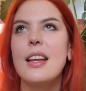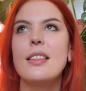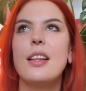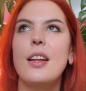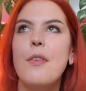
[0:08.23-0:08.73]

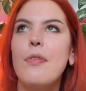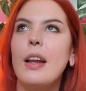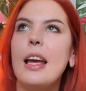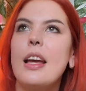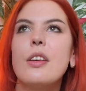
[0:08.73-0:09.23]
It's a
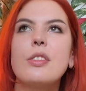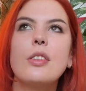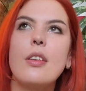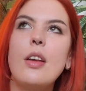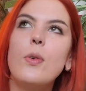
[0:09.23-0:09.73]
lovely
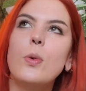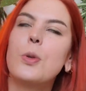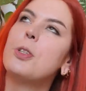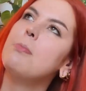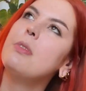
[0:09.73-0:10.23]
sunny
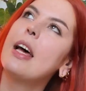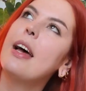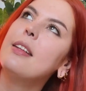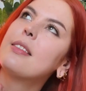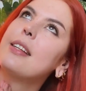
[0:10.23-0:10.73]
autumn
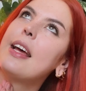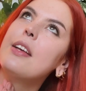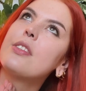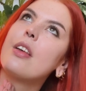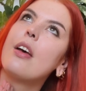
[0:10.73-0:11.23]
day today,
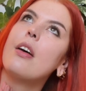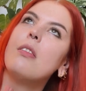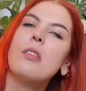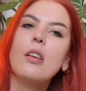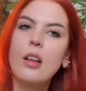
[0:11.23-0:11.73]
so
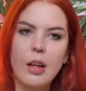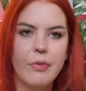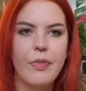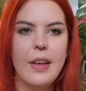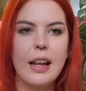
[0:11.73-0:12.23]
I'm
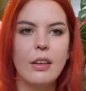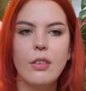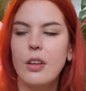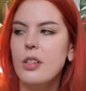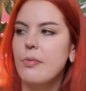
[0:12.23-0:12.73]
feeling
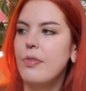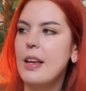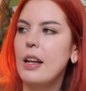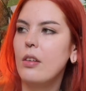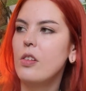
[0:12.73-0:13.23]
good.
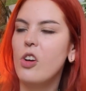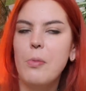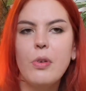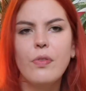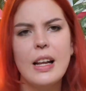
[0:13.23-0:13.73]
I
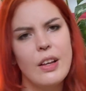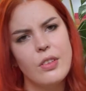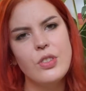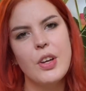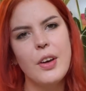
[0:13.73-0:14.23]
hope you're feeling
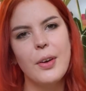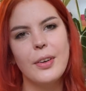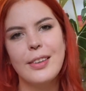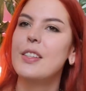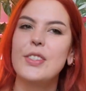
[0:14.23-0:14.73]
good too.
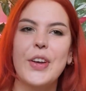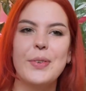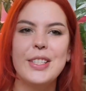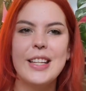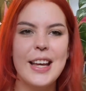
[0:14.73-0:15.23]
So
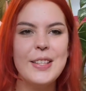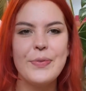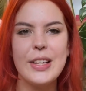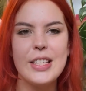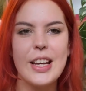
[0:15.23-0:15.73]
today's
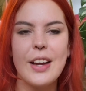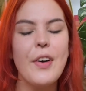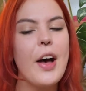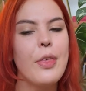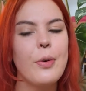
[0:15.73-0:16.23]
video,
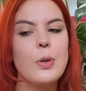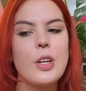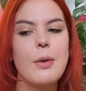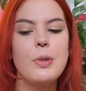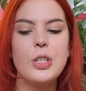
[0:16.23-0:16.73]
I thought
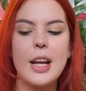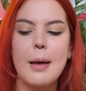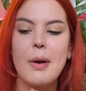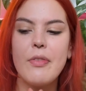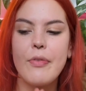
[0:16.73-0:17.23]
I would share
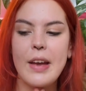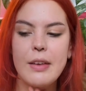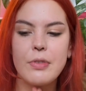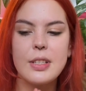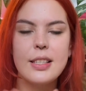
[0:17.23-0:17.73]
my
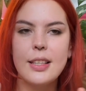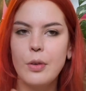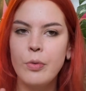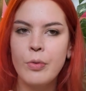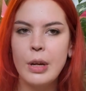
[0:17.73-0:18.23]
favourite
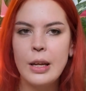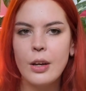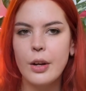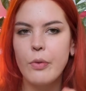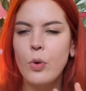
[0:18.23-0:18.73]
silvery
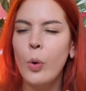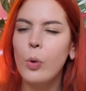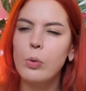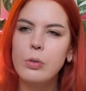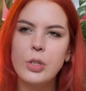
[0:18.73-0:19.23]
kind of
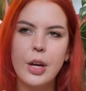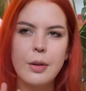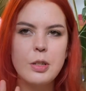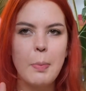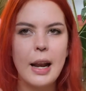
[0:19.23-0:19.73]
cool
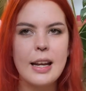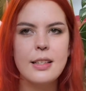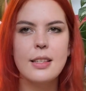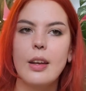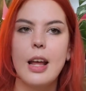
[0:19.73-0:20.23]
toned
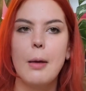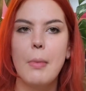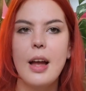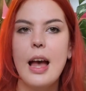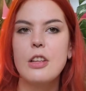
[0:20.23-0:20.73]
plants. Now
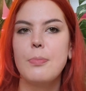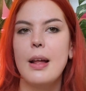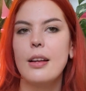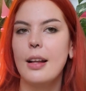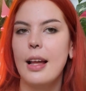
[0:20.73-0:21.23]
my
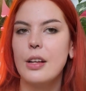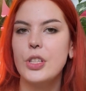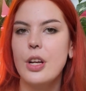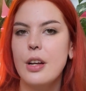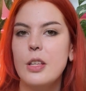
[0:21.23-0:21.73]
houseplant
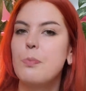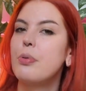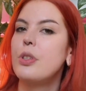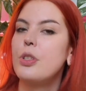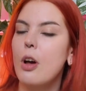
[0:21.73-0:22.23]
collection is
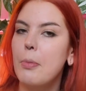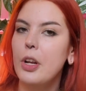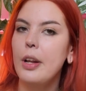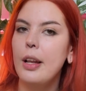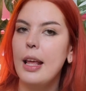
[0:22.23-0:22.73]

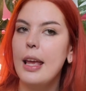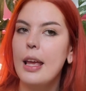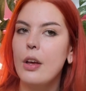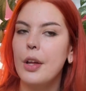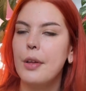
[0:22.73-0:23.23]
predominantly
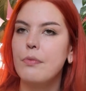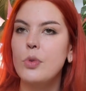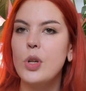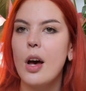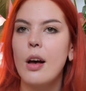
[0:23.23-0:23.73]
kind of
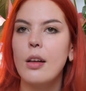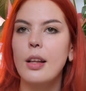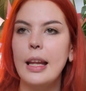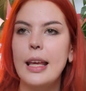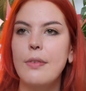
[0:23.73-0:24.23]
dark
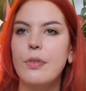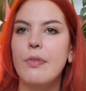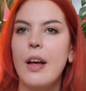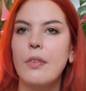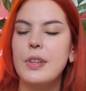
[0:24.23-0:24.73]
leafed
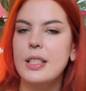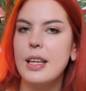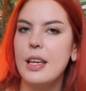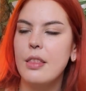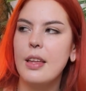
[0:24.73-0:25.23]

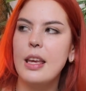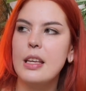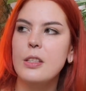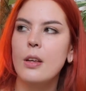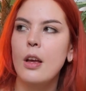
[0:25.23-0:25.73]
velvety
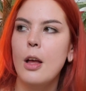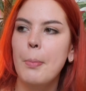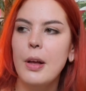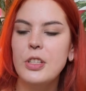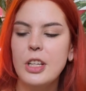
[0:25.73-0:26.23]
thingies,
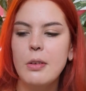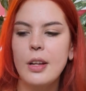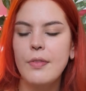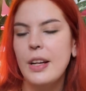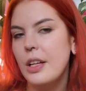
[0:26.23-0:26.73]
but I do
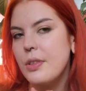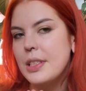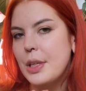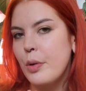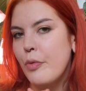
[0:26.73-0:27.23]
love a little
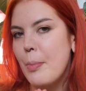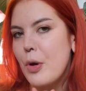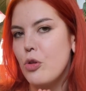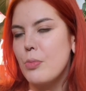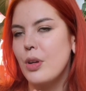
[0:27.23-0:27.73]
silver
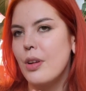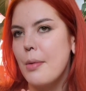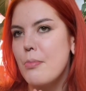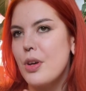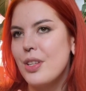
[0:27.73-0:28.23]
moment, I
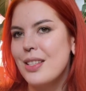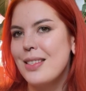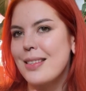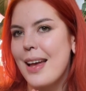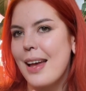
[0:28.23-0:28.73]

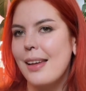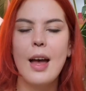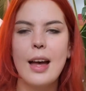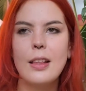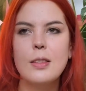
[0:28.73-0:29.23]
must say.
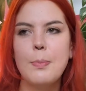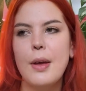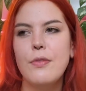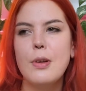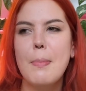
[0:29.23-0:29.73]
Adds a bit
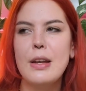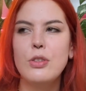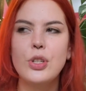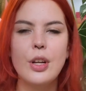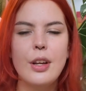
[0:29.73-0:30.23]
of
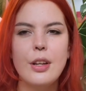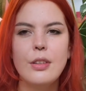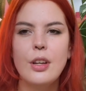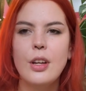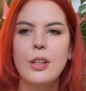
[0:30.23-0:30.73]

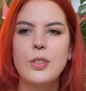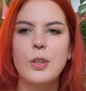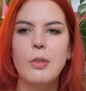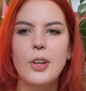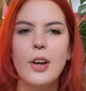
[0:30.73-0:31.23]
dimension
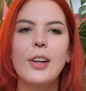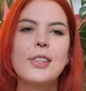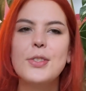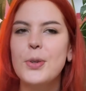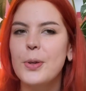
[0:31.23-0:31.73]
to the colour
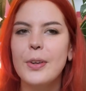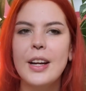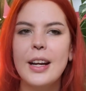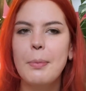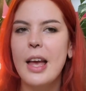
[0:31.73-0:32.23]

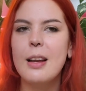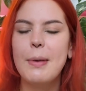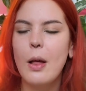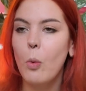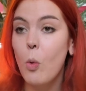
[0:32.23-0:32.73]
story. I'm getting a
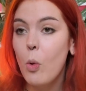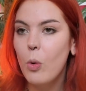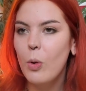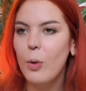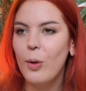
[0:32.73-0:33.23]
bit
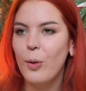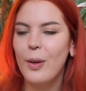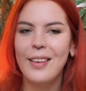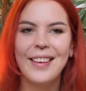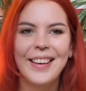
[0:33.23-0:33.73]
ooh,
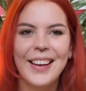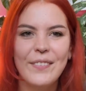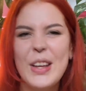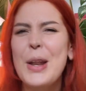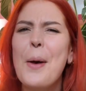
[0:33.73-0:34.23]

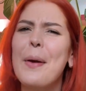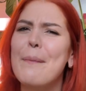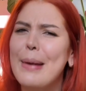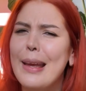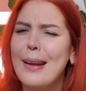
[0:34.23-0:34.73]
but you know what I
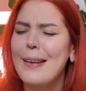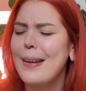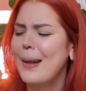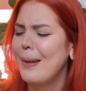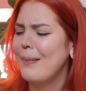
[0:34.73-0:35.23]
mean,
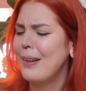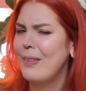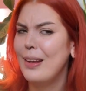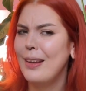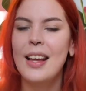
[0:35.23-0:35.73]

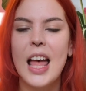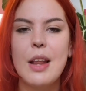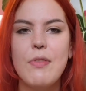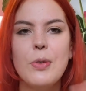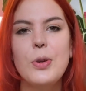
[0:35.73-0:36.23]
And
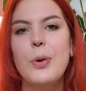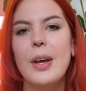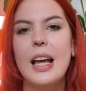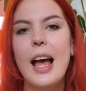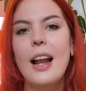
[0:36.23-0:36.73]
if you're new
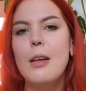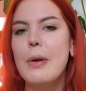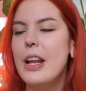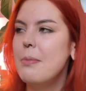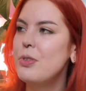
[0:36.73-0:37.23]
here, hello,
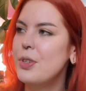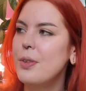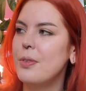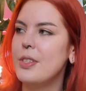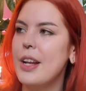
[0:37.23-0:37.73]
my name's
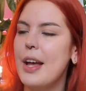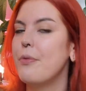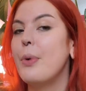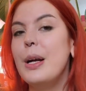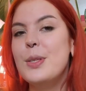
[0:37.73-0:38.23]
Jules and I have
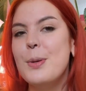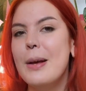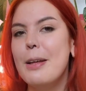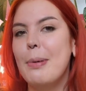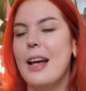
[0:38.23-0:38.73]
way too
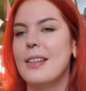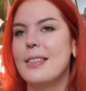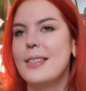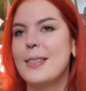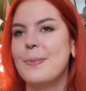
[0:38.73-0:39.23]
many
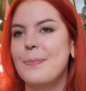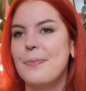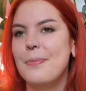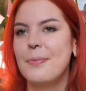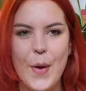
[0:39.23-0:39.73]
plants.
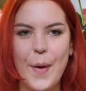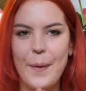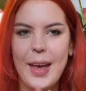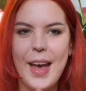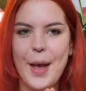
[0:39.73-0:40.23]

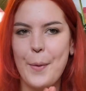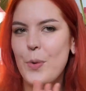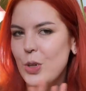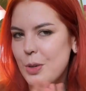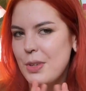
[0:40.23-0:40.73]
Okay,
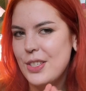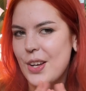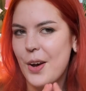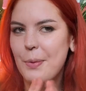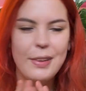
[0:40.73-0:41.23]
what should we
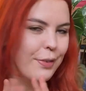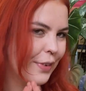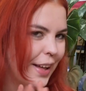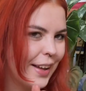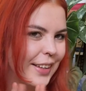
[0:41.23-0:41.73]
start with
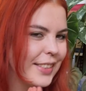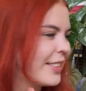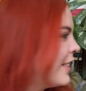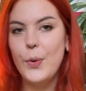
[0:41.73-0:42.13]
first?